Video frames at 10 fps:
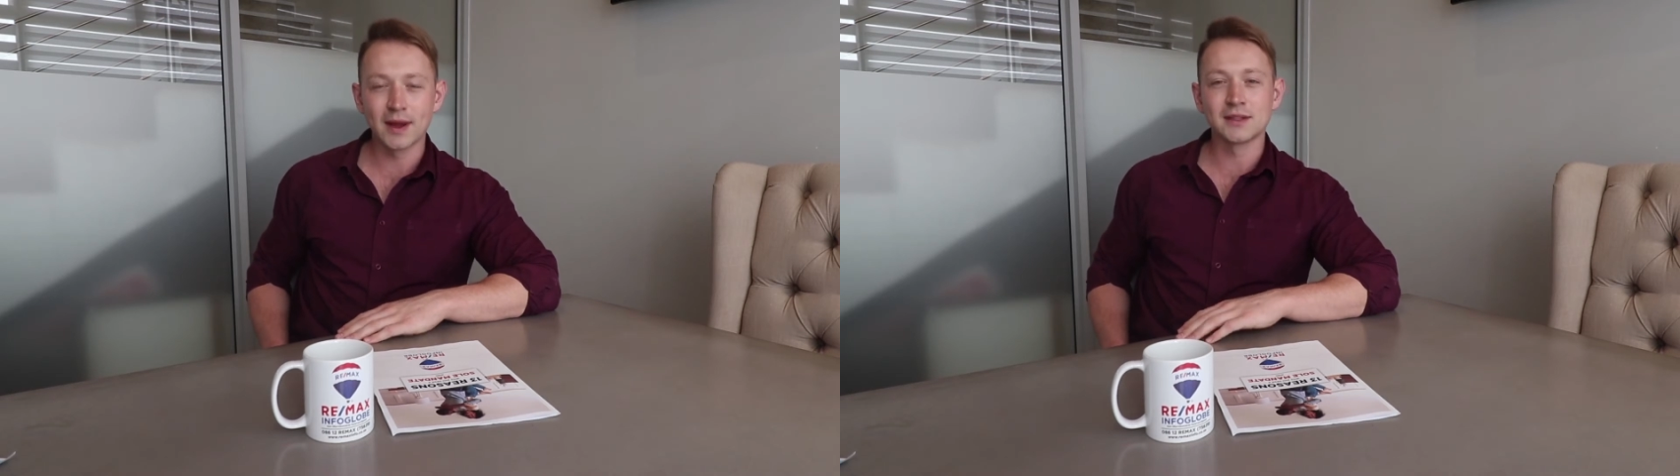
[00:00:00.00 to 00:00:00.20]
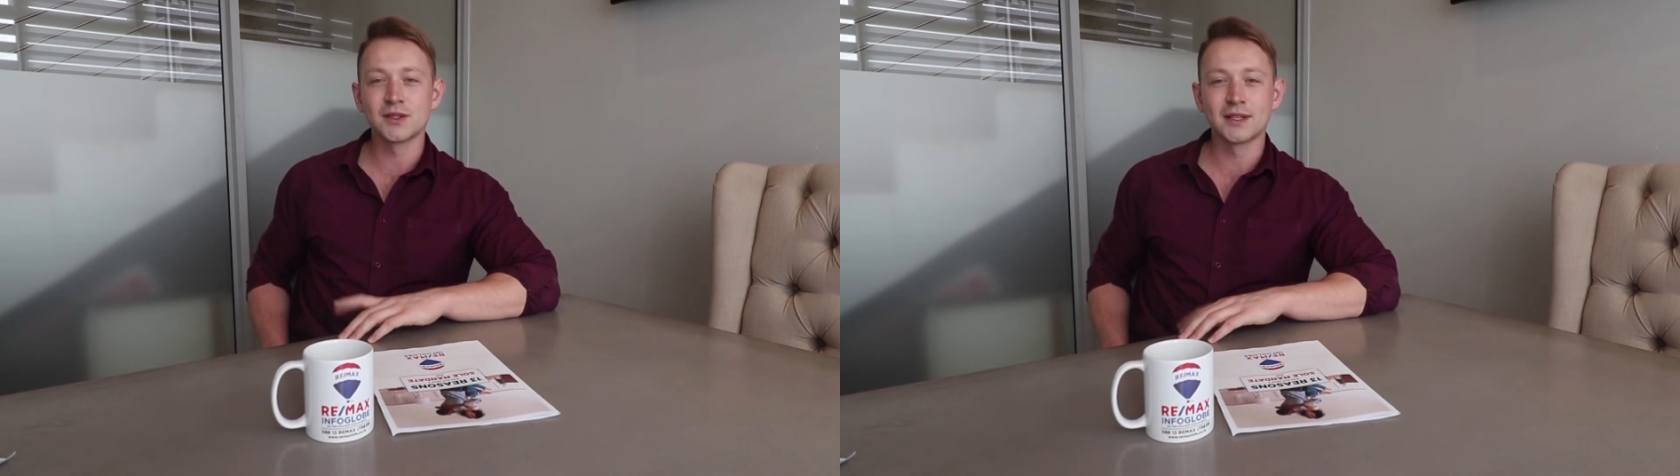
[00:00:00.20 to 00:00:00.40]

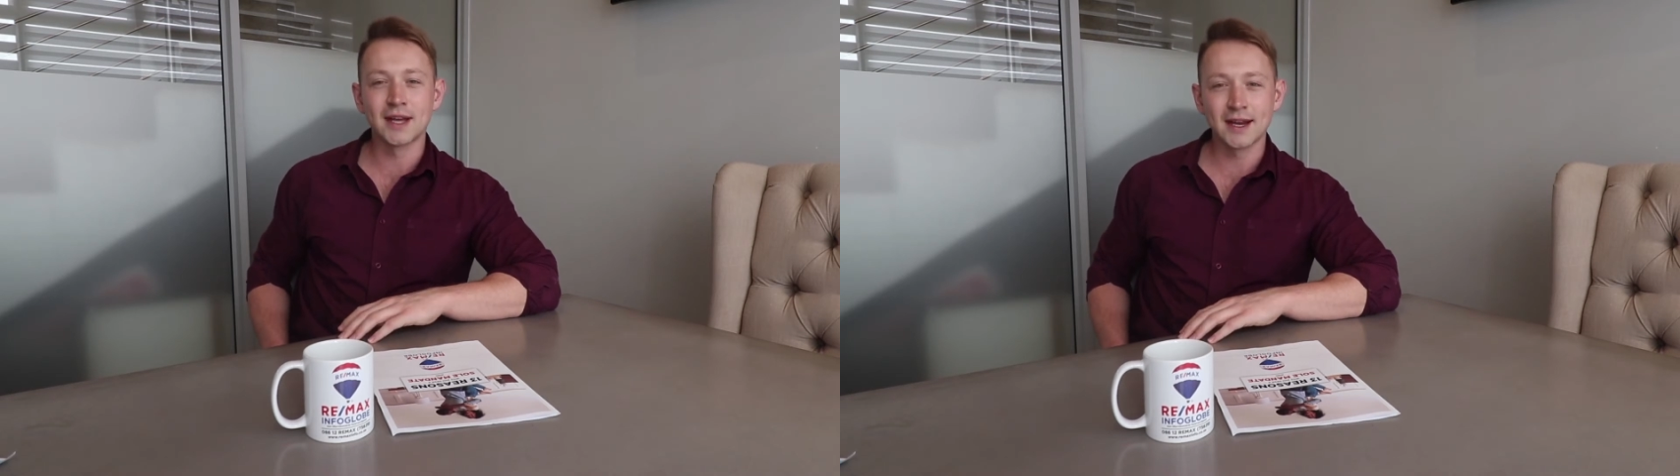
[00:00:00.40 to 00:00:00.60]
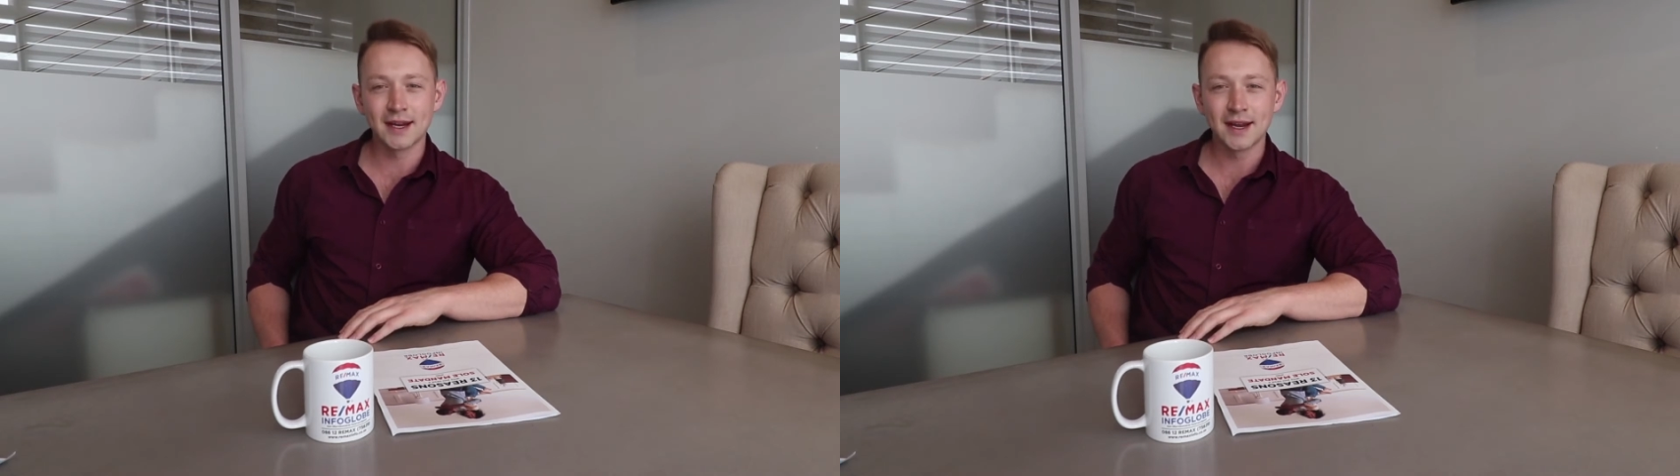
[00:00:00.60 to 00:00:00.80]
and
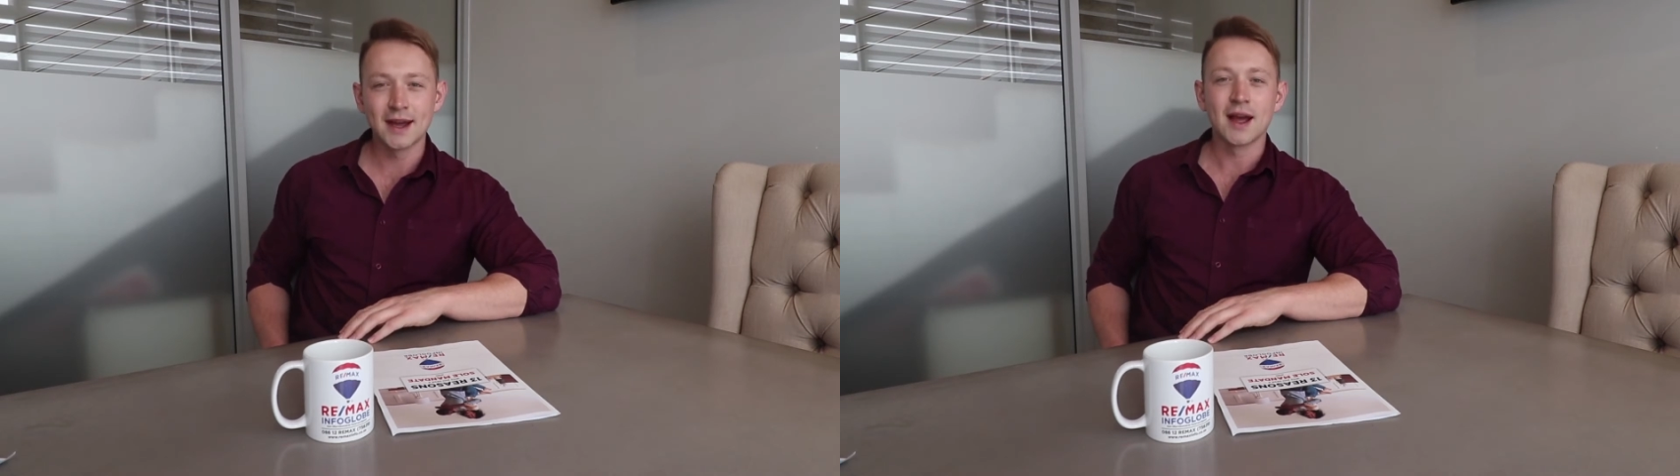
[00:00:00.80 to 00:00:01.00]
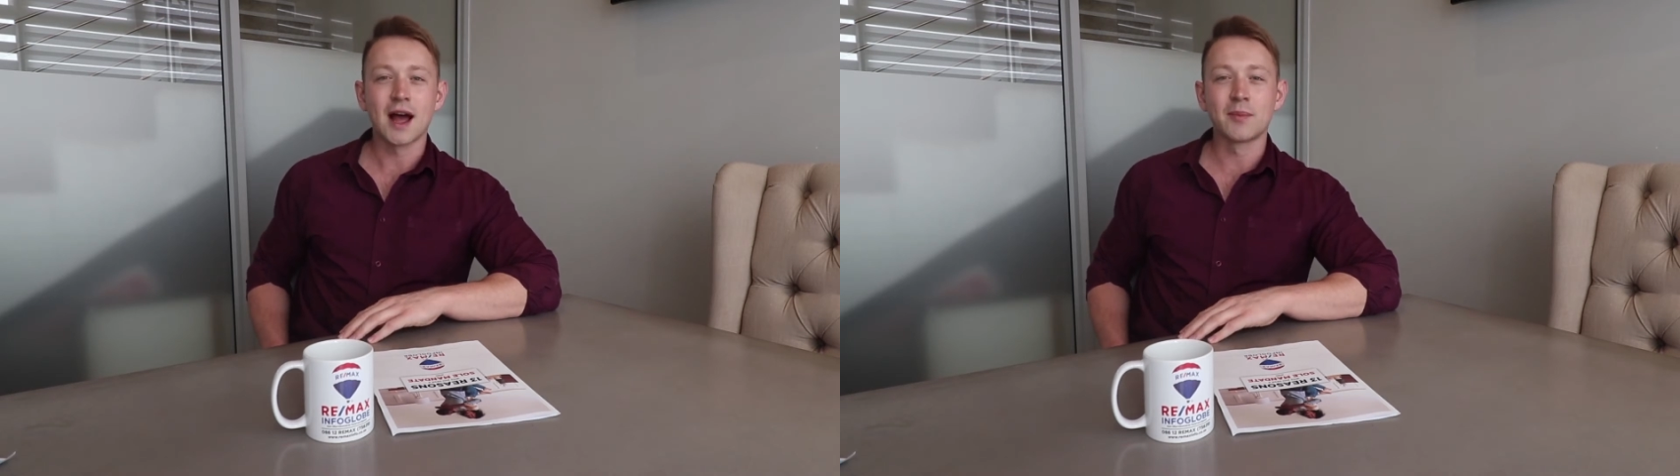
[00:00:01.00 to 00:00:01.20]
today
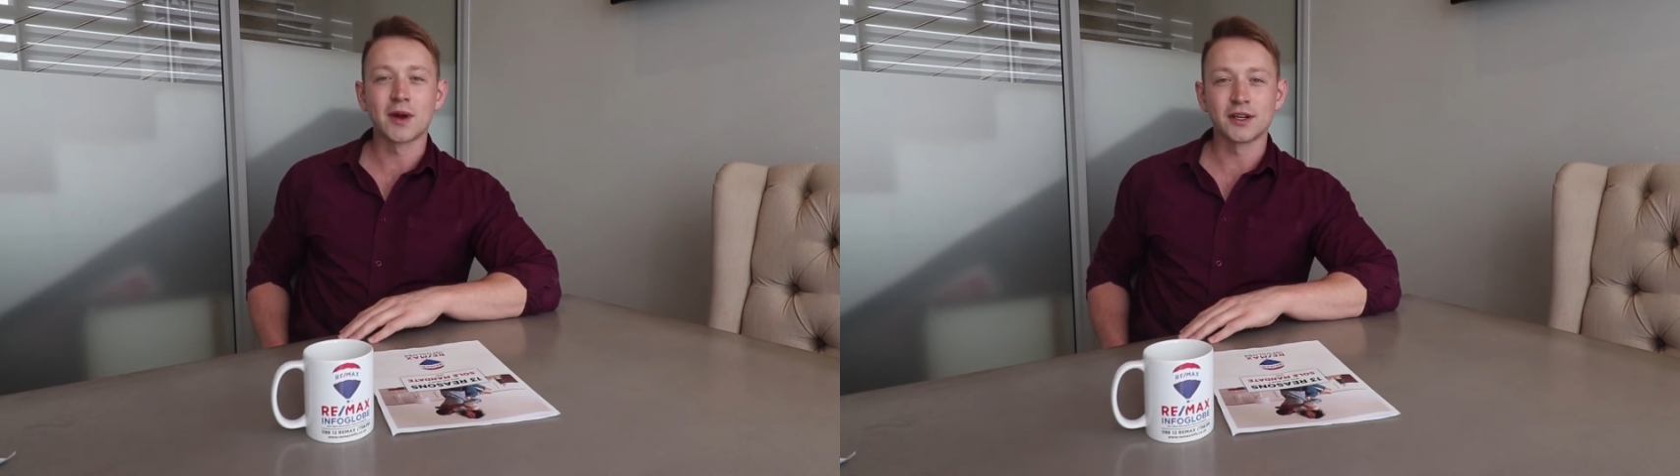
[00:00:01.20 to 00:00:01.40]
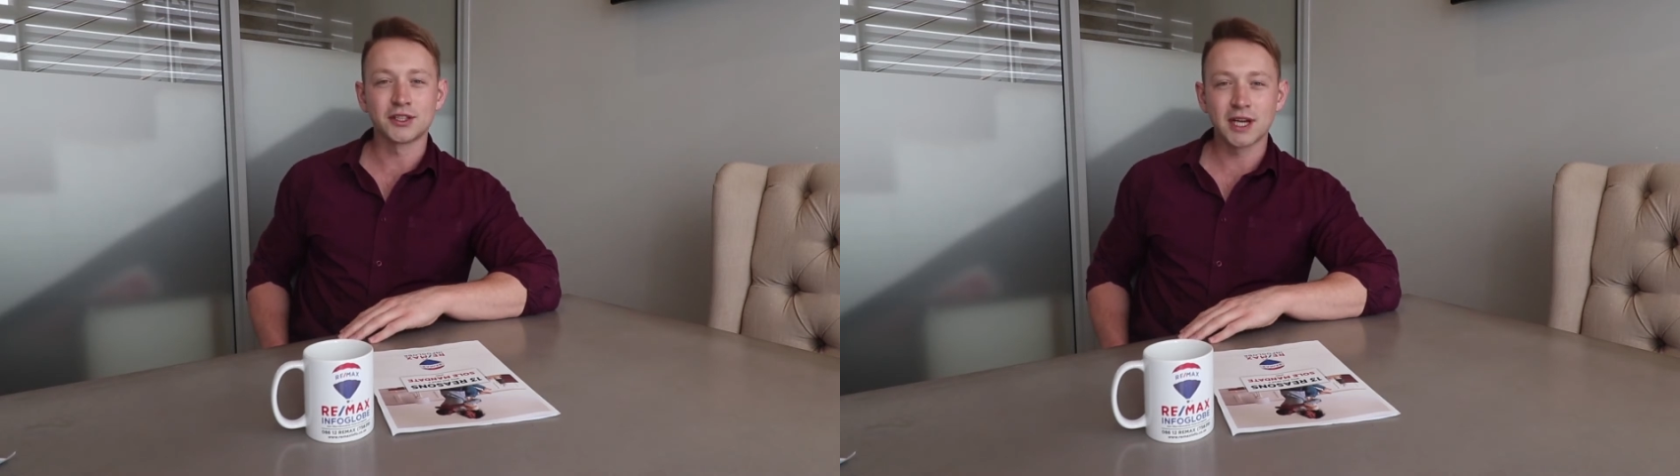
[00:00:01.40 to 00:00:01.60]
I'm
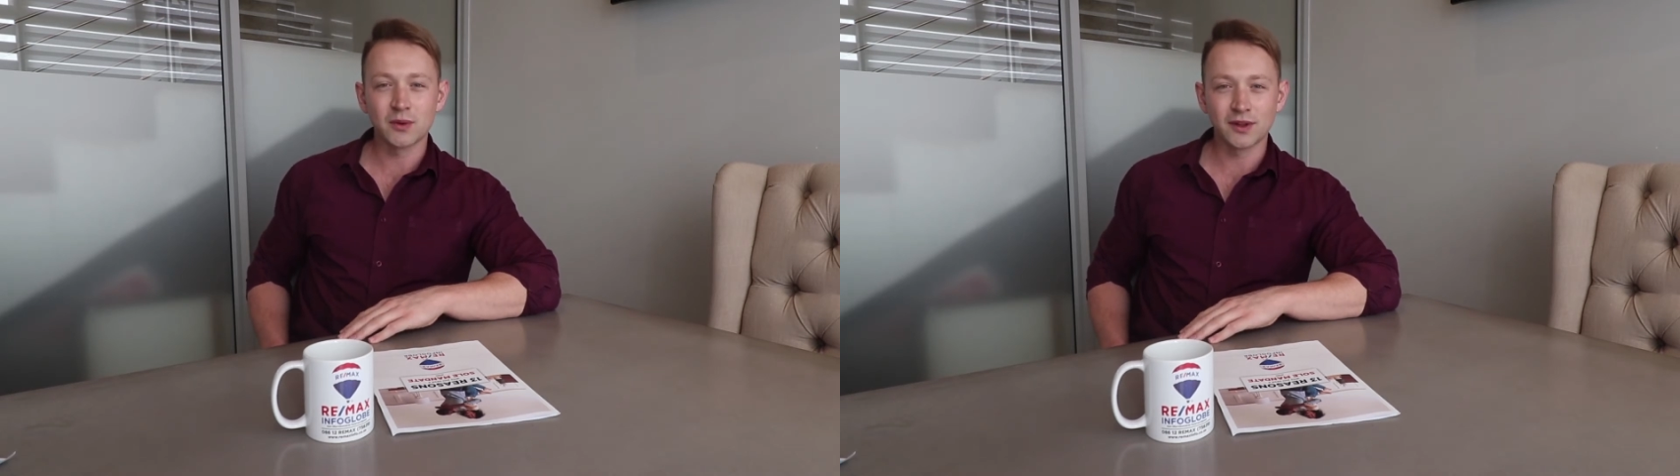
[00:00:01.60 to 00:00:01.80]
going to share